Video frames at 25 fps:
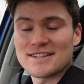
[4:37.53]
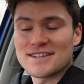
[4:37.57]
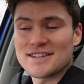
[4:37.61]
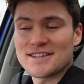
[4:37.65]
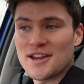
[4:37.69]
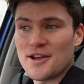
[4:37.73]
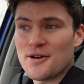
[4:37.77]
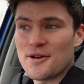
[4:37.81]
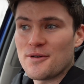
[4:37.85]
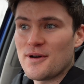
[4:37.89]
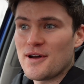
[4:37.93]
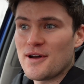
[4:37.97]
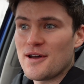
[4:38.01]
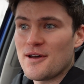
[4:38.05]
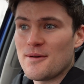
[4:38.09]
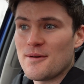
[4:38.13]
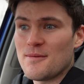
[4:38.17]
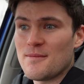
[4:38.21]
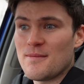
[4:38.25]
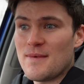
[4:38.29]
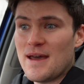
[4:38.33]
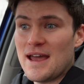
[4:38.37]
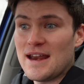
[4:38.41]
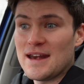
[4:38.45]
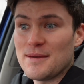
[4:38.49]
So
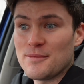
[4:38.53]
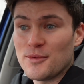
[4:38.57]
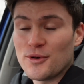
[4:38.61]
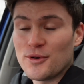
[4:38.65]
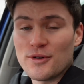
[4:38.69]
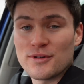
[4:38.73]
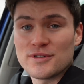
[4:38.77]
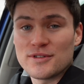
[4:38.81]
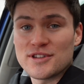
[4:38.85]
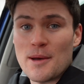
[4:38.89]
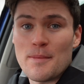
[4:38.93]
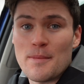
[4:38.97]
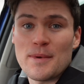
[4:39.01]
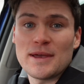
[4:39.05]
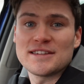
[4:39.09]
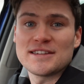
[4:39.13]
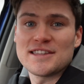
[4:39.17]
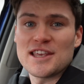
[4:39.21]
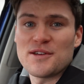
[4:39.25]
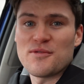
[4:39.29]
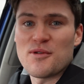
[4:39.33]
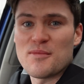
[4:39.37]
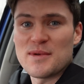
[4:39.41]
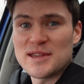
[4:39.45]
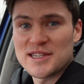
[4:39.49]
um, any more topics that
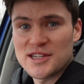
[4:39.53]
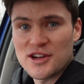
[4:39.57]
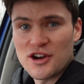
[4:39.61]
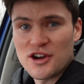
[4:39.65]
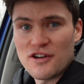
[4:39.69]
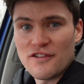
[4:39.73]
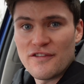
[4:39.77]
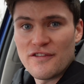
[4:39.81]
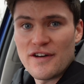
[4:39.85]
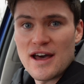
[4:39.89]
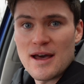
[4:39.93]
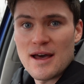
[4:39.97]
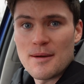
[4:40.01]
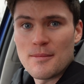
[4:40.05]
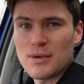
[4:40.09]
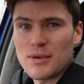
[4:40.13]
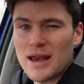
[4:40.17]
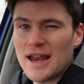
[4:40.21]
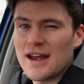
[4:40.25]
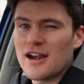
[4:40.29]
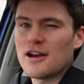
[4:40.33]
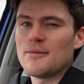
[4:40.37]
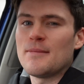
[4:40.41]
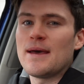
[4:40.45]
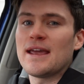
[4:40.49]
you want me to cover, I'm
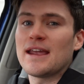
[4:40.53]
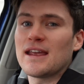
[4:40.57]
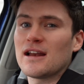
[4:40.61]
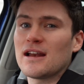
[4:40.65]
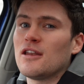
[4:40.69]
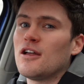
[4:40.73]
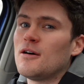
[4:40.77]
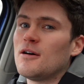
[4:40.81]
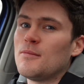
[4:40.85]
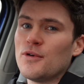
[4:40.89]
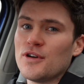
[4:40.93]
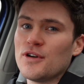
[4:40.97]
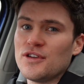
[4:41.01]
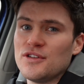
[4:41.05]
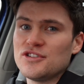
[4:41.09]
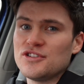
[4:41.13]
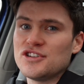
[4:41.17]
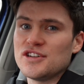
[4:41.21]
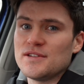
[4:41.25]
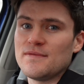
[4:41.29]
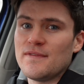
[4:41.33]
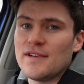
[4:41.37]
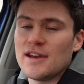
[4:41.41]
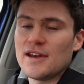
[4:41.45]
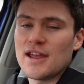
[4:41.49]
planning on making a lot more
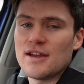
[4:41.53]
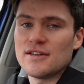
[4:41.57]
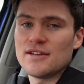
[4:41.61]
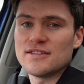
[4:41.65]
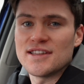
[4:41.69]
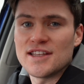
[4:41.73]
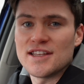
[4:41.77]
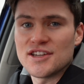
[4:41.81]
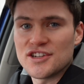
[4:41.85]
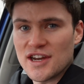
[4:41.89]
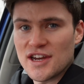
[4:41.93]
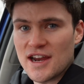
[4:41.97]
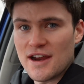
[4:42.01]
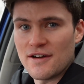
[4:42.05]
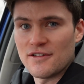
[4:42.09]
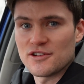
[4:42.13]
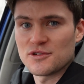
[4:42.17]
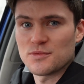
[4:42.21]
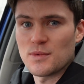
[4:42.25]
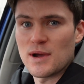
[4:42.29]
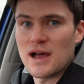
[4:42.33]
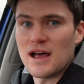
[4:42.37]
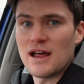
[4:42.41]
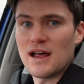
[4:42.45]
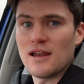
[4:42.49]
YouTube videos this year
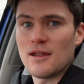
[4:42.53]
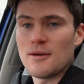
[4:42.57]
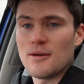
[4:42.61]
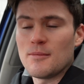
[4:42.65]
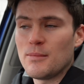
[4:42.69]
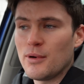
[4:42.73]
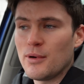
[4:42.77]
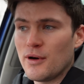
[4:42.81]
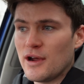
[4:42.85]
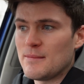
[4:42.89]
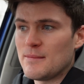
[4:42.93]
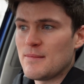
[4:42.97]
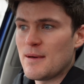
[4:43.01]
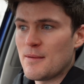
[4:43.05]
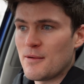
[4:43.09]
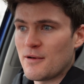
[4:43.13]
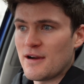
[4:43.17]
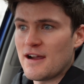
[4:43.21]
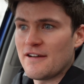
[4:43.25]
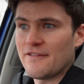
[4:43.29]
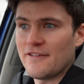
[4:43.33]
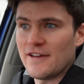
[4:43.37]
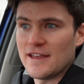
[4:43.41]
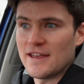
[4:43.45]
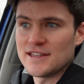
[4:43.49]
as well and putting a bit more
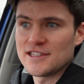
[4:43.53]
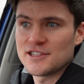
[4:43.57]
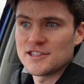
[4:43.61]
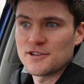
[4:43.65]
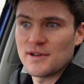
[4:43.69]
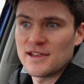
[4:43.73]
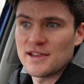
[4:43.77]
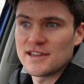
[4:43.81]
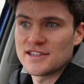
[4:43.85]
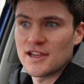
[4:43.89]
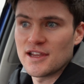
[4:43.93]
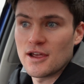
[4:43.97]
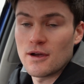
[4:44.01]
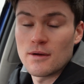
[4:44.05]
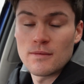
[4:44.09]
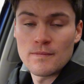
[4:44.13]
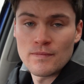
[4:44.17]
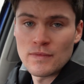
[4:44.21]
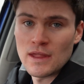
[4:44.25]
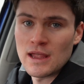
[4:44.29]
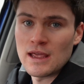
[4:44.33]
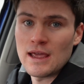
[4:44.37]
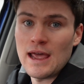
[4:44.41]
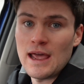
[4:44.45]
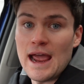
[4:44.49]
effort into it. So
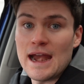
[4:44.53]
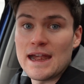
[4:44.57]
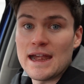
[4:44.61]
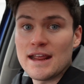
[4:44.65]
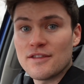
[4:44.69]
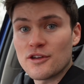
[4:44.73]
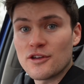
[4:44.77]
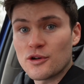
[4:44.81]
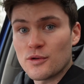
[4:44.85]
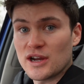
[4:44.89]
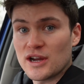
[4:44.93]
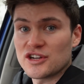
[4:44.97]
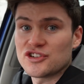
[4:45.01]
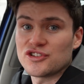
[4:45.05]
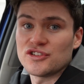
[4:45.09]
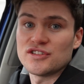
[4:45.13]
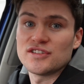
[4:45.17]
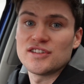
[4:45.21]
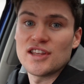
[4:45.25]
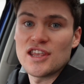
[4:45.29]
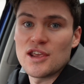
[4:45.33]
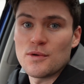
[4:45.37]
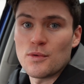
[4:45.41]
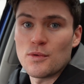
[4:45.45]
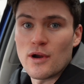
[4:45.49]
any of the questions
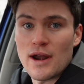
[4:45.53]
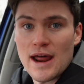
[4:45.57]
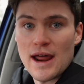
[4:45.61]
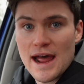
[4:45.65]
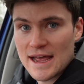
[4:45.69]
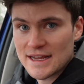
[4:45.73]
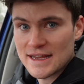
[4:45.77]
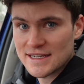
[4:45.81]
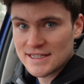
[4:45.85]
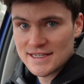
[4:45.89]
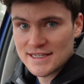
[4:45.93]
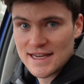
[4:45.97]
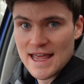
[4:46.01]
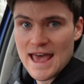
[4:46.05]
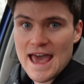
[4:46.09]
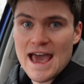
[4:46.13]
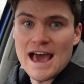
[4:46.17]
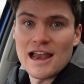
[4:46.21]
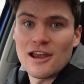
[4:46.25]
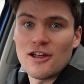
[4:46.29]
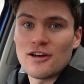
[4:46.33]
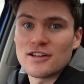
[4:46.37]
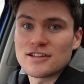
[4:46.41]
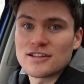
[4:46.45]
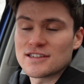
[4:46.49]
that you want asked,
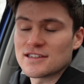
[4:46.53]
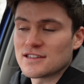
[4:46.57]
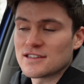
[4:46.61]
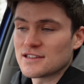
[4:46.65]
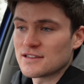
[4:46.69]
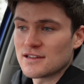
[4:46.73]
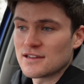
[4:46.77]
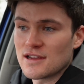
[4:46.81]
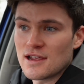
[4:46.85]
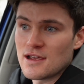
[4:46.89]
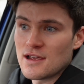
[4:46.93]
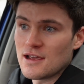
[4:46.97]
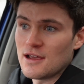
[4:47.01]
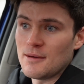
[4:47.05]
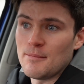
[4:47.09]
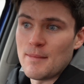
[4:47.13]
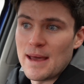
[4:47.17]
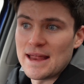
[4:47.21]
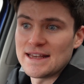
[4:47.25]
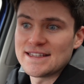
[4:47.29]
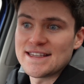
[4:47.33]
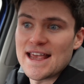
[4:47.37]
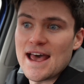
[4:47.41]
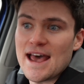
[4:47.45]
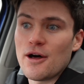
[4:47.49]
hair loss,
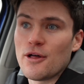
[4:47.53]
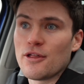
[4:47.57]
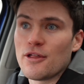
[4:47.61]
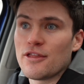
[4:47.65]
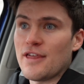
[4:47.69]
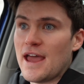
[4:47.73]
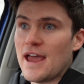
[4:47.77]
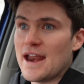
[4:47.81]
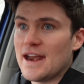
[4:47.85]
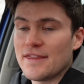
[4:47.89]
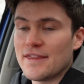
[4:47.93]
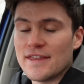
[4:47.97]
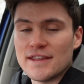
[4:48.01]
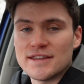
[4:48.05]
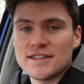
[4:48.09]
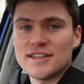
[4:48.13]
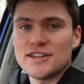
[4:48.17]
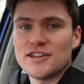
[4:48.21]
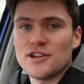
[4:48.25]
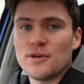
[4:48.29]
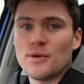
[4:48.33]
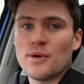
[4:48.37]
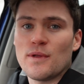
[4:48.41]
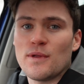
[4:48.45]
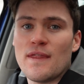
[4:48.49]
men's health, anything to
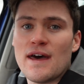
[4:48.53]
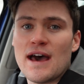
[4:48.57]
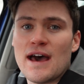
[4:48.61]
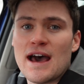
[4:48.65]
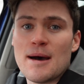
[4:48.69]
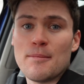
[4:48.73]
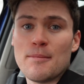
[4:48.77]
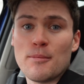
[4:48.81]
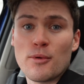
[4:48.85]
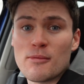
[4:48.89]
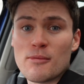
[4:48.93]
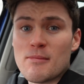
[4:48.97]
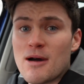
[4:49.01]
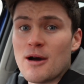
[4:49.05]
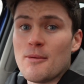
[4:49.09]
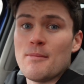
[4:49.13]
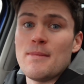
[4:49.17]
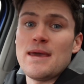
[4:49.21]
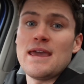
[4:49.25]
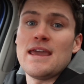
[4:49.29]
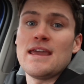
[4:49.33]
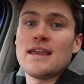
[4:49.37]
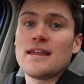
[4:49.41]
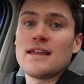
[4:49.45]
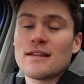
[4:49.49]
do with that, more about
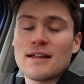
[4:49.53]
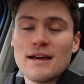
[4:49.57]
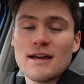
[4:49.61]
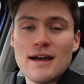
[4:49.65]
me.